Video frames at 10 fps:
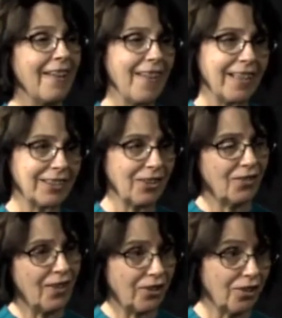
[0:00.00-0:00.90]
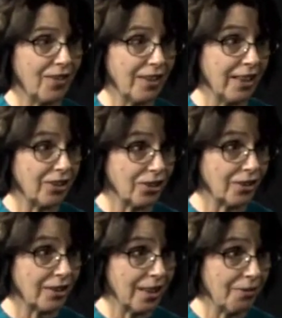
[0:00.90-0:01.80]
and that's going to affect your foundation.
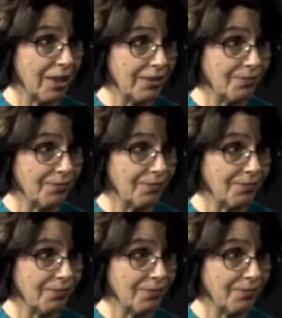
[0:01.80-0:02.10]
Is that right?